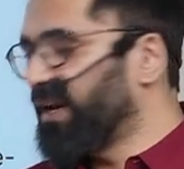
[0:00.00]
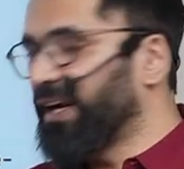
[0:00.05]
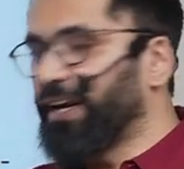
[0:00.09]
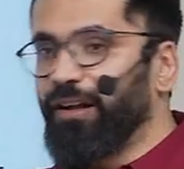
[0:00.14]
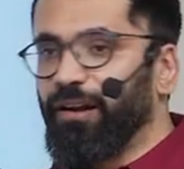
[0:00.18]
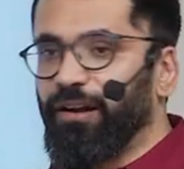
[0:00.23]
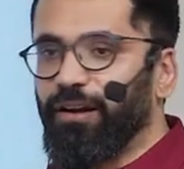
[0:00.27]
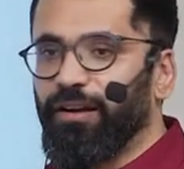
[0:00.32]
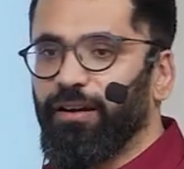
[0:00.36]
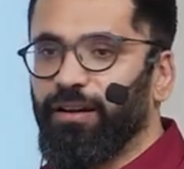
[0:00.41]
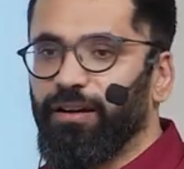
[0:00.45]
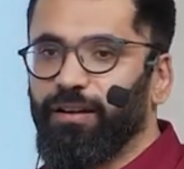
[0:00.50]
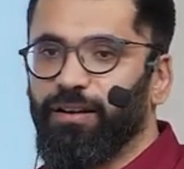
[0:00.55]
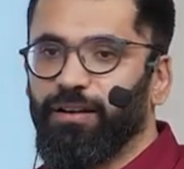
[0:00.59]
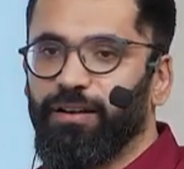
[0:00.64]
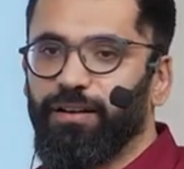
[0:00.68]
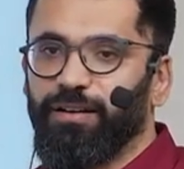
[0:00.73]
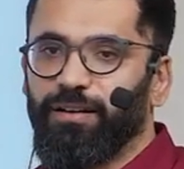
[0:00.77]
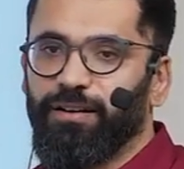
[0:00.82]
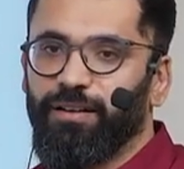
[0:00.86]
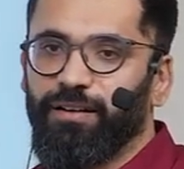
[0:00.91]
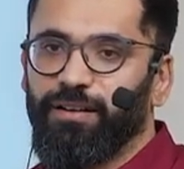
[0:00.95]
better.
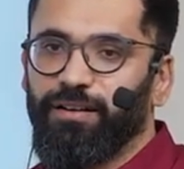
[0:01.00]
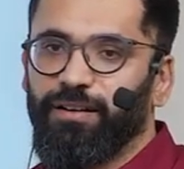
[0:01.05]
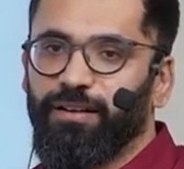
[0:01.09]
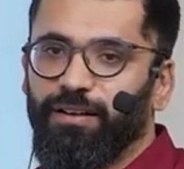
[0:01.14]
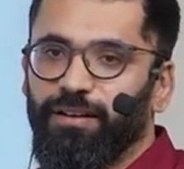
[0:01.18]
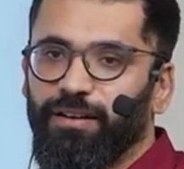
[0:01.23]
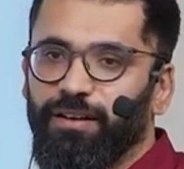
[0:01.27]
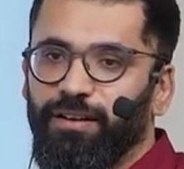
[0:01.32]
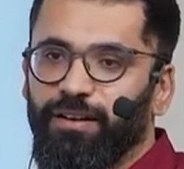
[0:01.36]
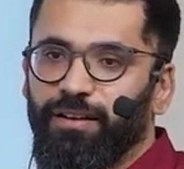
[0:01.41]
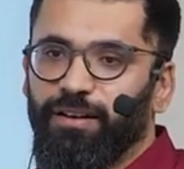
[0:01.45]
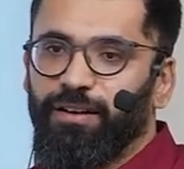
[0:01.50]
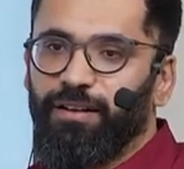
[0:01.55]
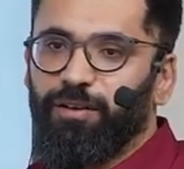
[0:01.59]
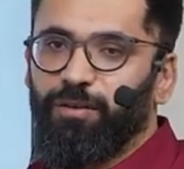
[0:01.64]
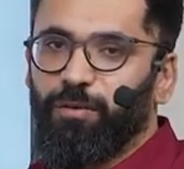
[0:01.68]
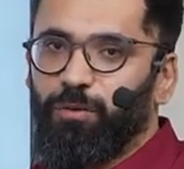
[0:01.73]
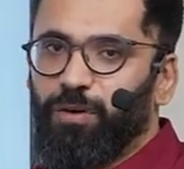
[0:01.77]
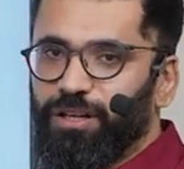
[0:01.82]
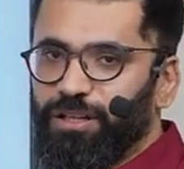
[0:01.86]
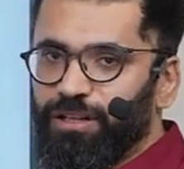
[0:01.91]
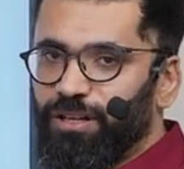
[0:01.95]

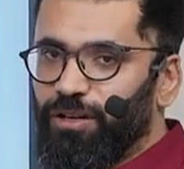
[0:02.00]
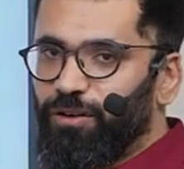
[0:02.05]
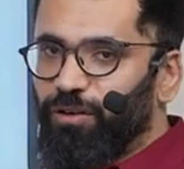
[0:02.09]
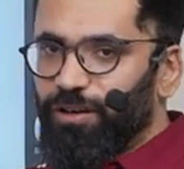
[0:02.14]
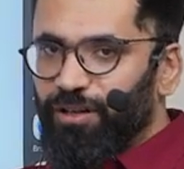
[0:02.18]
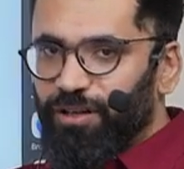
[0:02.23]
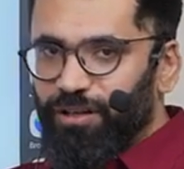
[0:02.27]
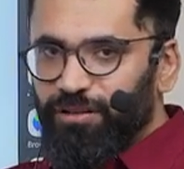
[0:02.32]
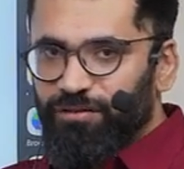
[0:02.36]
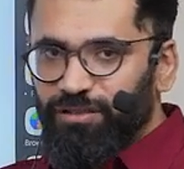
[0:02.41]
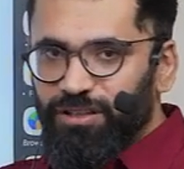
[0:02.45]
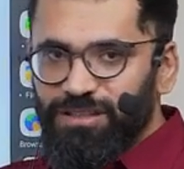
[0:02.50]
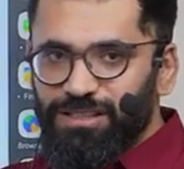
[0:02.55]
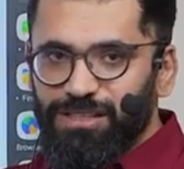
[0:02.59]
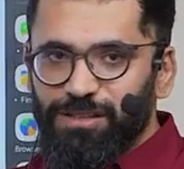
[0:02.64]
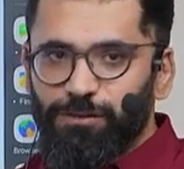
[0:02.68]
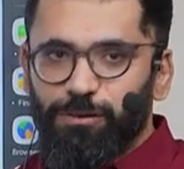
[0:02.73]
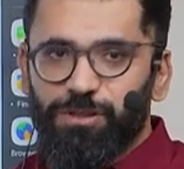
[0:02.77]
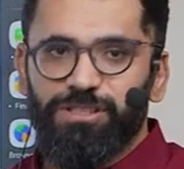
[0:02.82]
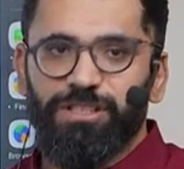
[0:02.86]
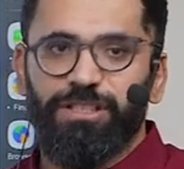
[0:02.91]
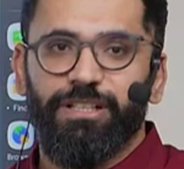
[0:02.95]
What the controversy
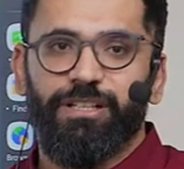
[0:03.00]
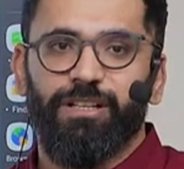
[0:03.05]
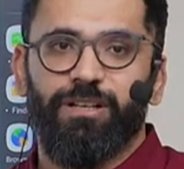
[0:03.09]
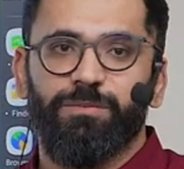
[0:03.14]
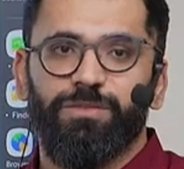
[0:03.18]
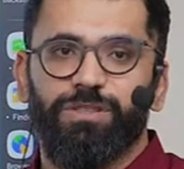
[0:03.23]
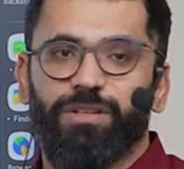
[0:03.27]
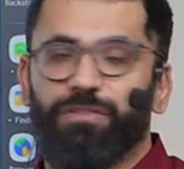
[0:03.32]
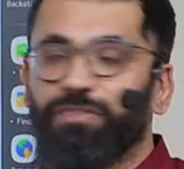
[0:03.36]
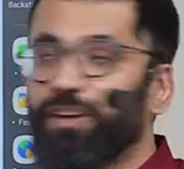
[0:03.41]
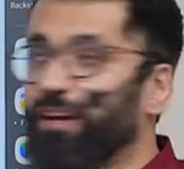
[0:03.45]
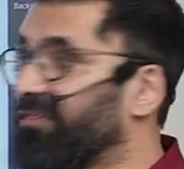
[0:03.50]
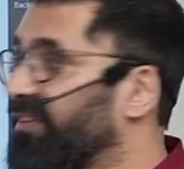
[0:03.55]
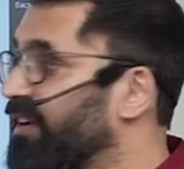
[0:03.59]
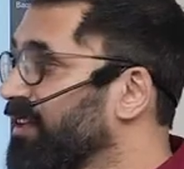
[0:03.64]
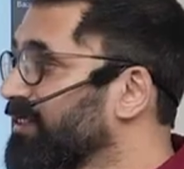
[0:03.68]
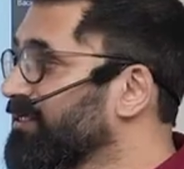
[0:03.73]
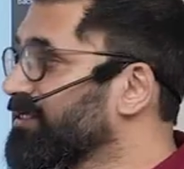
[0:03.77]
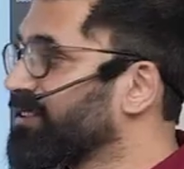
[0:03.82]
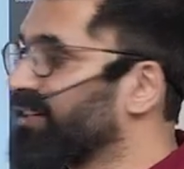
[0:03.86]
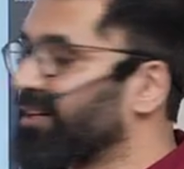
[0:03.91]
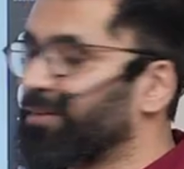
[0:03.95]
was in terms of
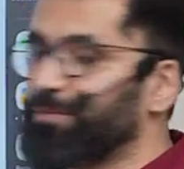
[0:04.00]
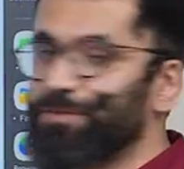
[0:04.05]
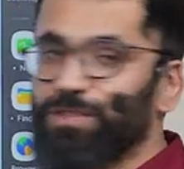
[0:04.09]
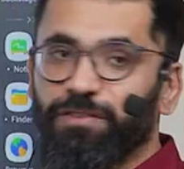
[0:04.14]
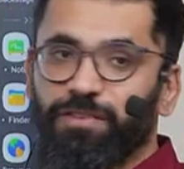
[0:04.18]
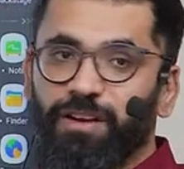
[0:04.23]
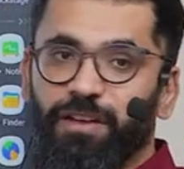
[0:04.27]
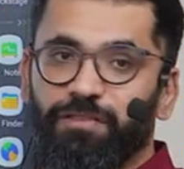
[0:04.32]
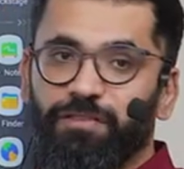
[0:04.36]
reference. Terms of